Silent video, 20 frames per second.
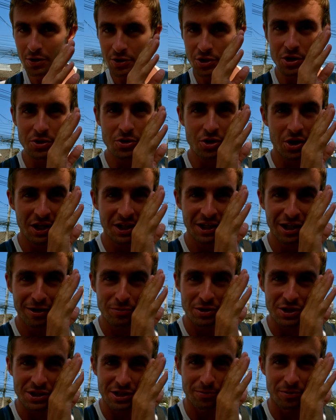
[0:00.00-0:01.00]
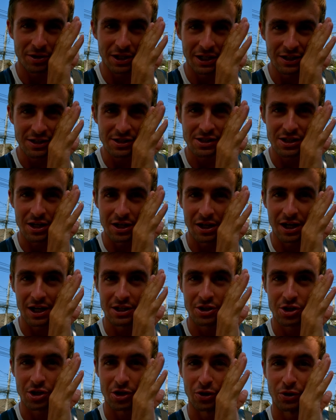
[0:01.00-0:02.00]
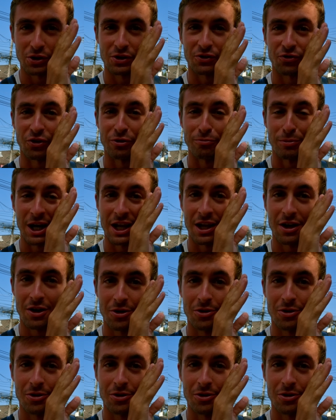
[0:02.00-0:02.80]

She's trying to get me something else, and I chose for my